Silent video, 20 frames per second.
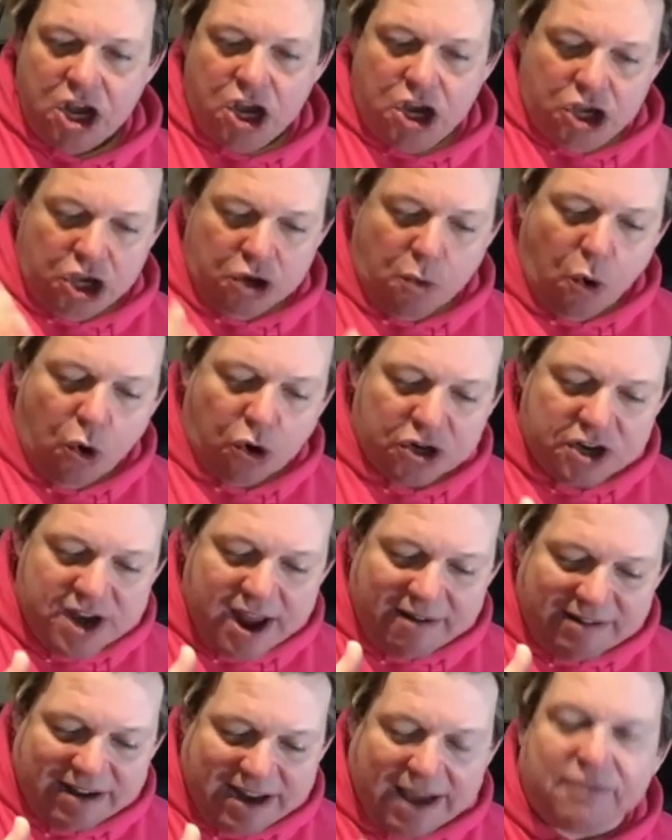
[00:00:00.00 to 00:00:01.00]
You
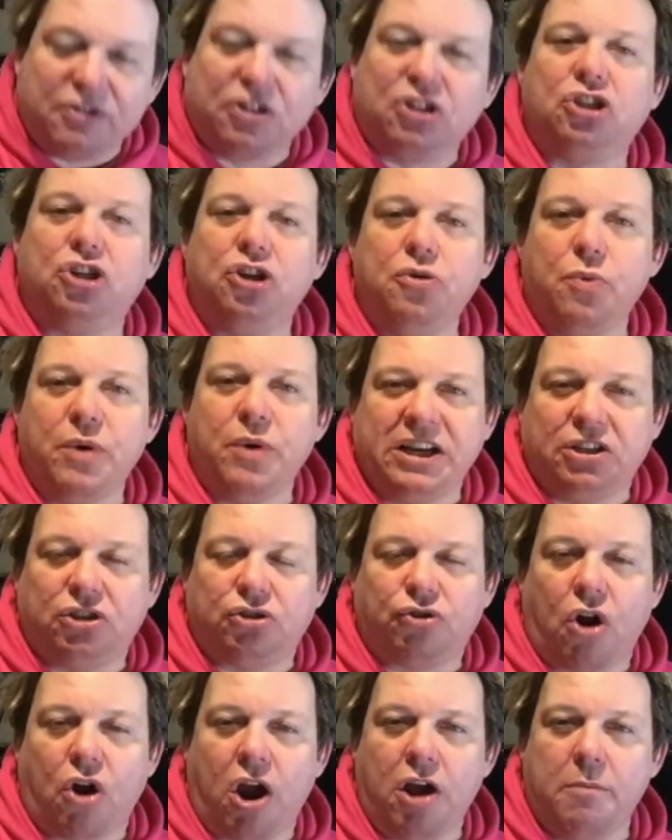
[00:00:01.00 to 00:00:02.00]
ordinarily have a 2-week
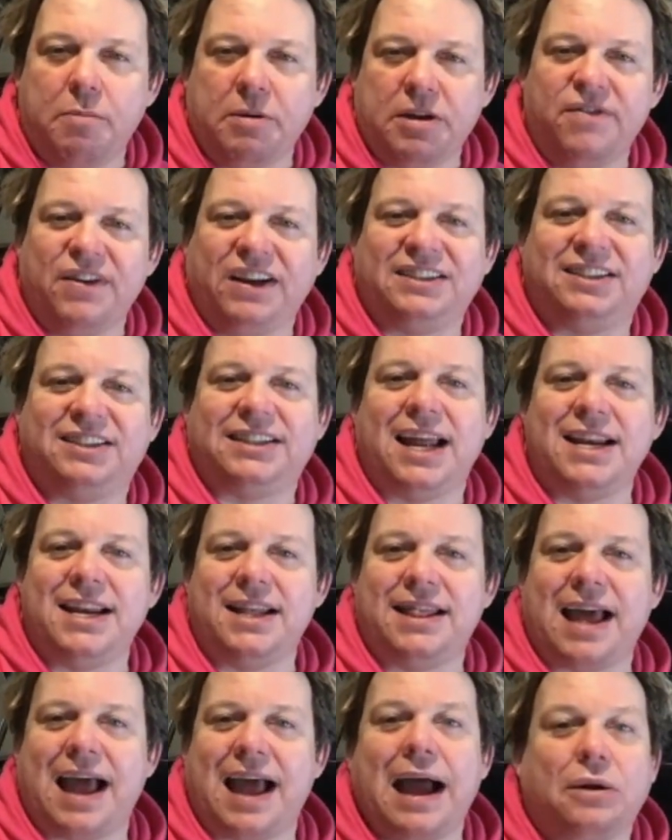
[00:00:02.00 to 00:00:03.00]
trial, but you've extended
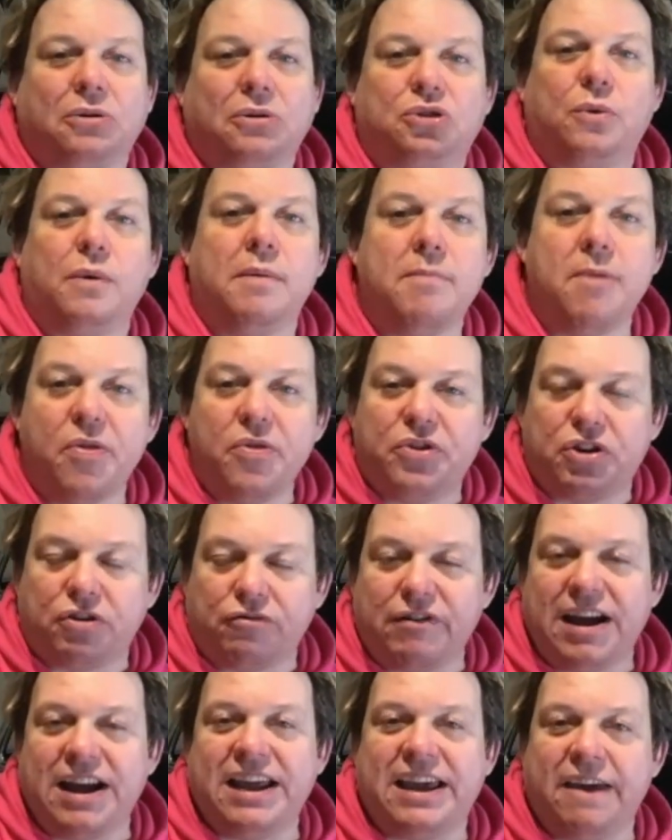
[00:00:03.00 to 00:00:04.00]
that out to a month to
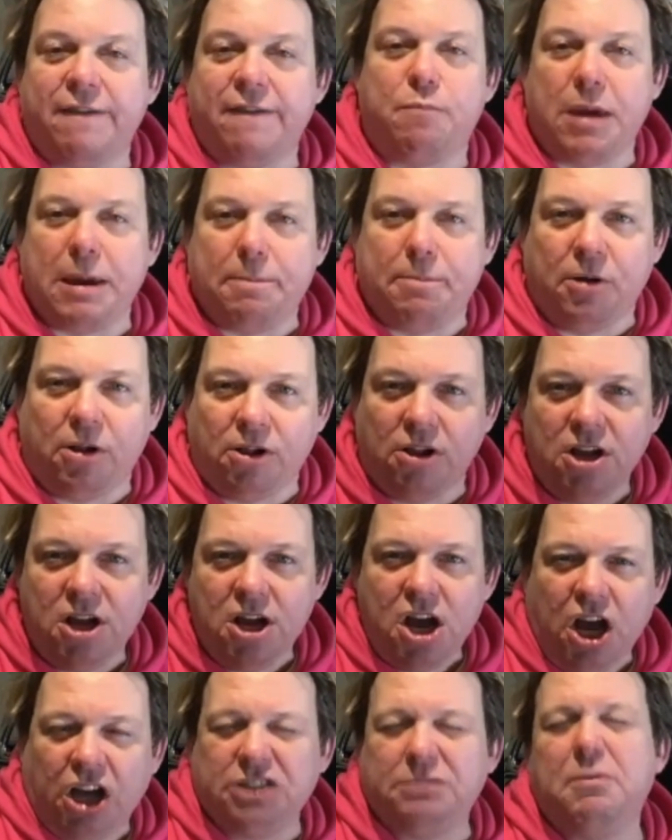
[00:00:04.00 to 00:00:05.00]
really give people
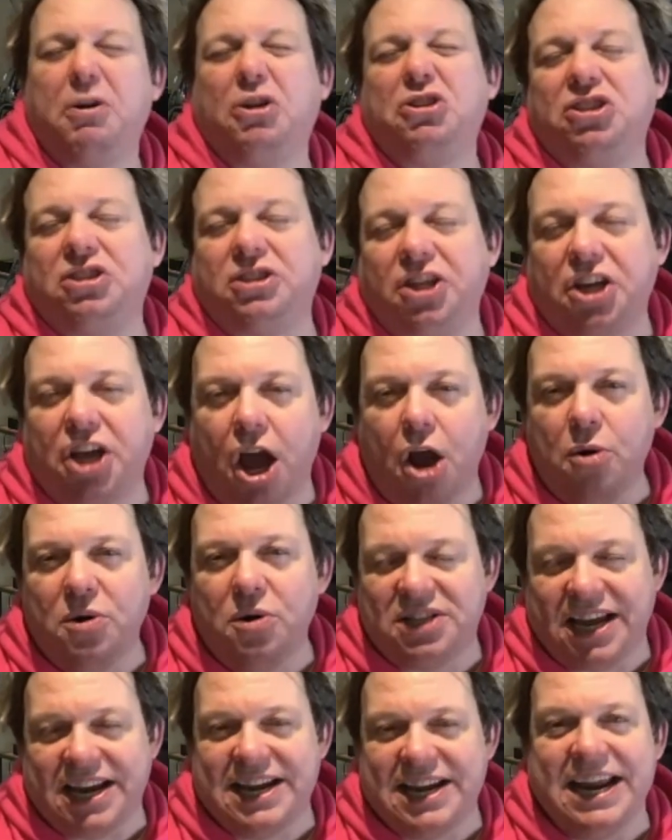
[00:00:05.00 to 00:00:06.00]
as much as a go as
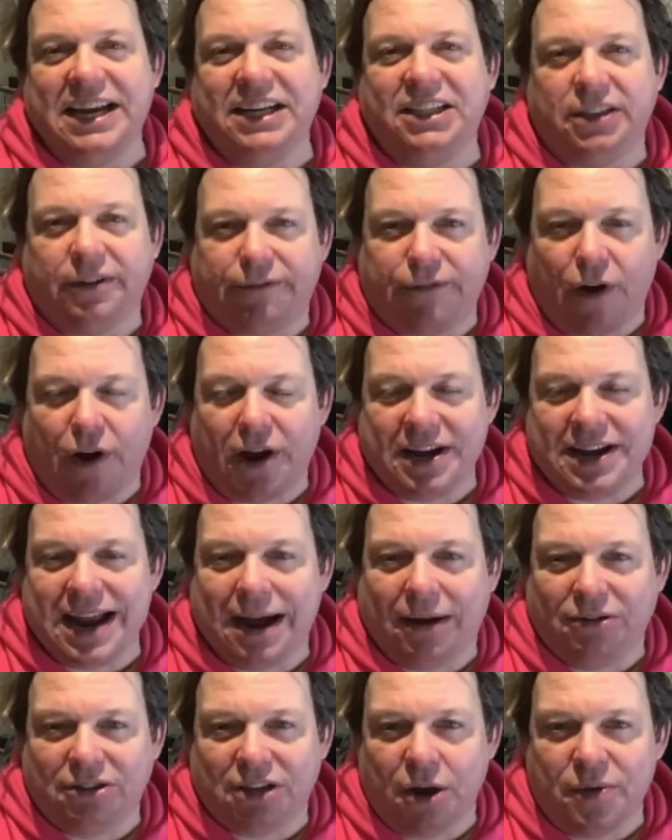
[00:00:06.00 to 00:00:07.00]
they need to find
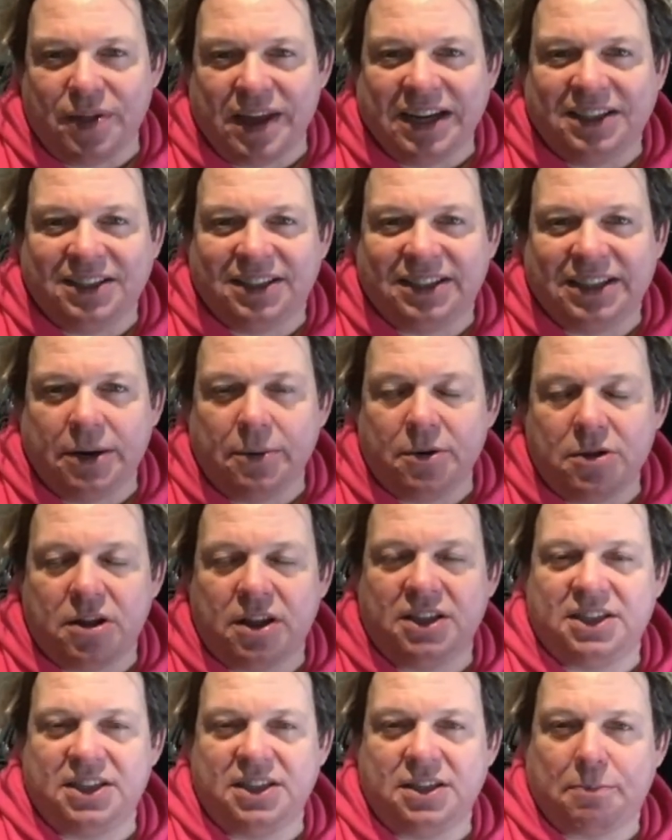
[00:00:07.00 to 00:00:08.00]
out, don't they, to see whether
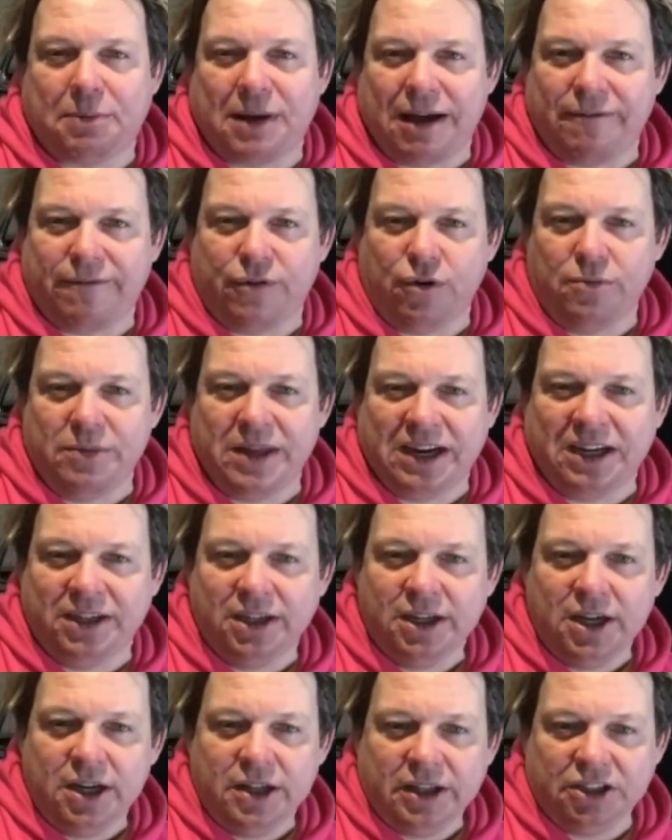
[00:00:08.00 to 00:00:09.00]
this is a platform they
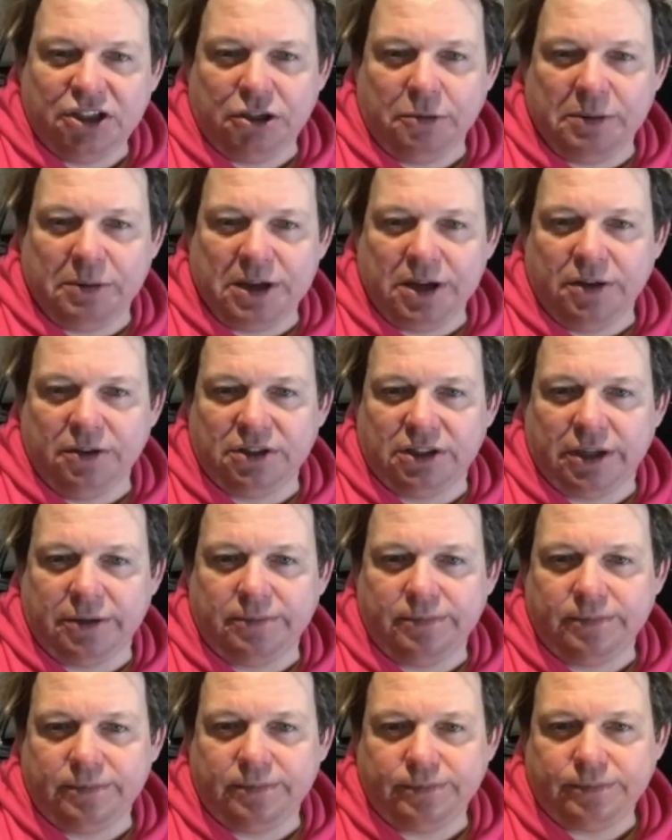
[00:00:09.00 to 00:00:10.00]
should be using.
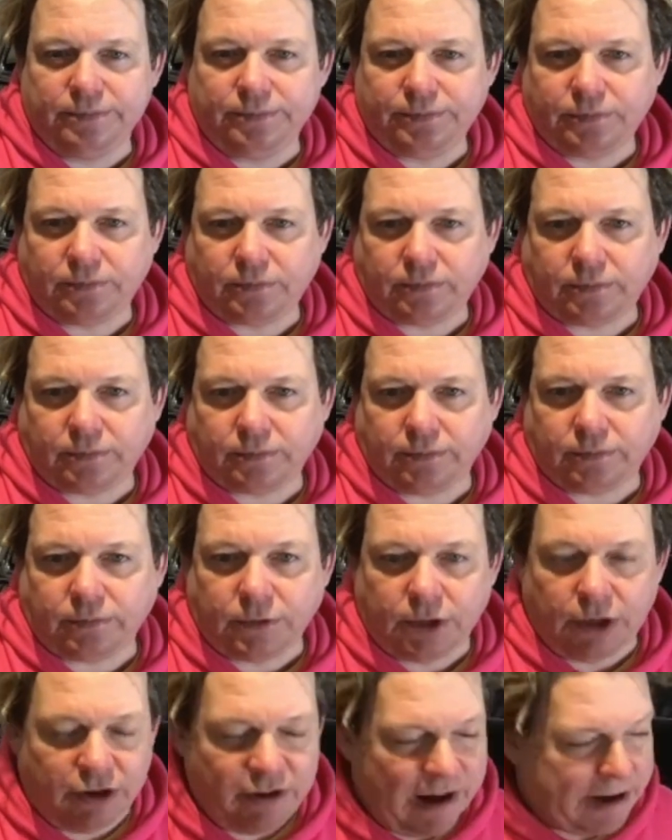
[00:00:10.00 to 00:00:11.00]

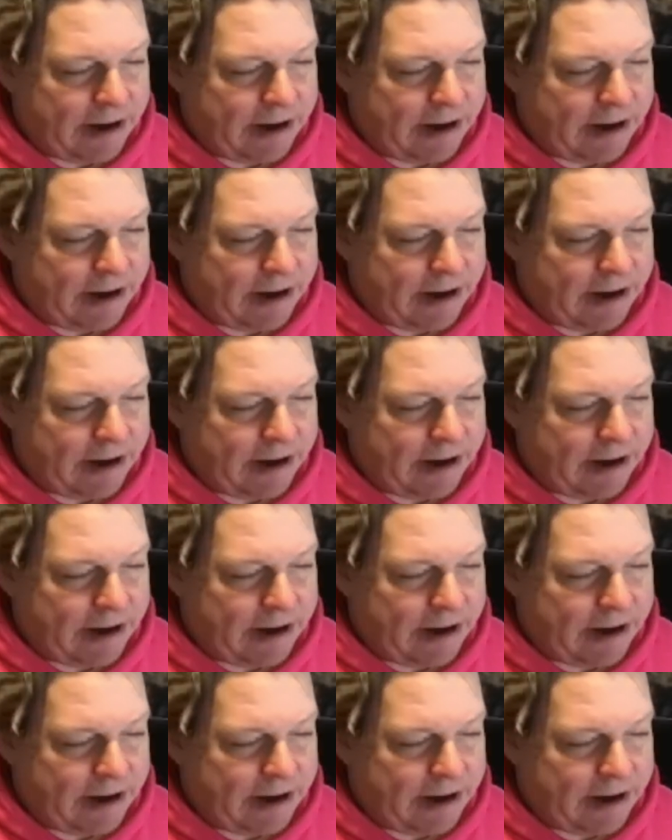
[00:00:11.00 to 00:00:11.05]
Great.